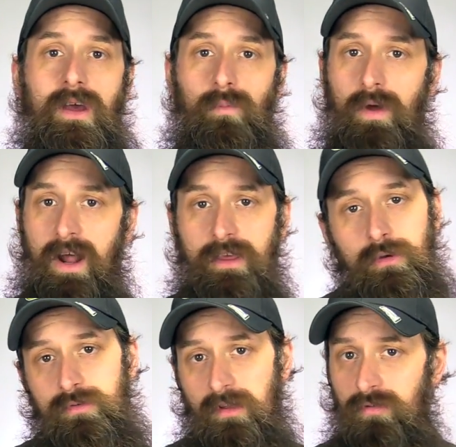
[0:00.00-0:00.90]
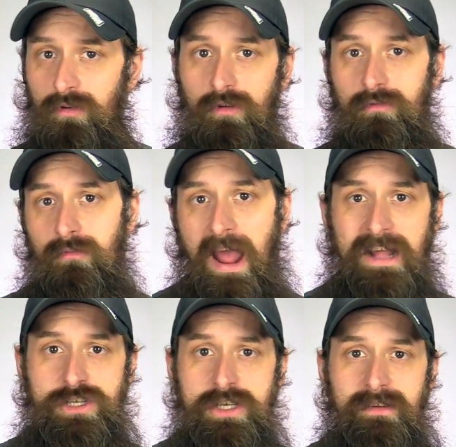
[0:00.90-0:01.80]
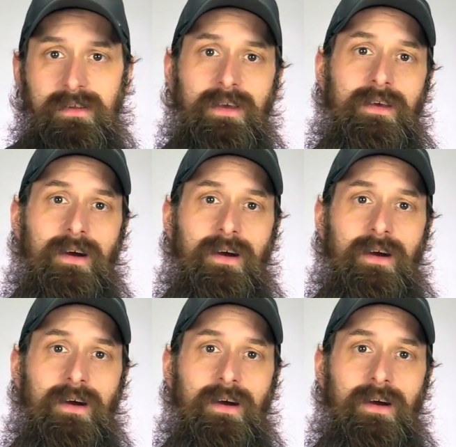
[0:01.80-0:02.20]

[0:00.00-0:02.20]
When I use a certain ratchet,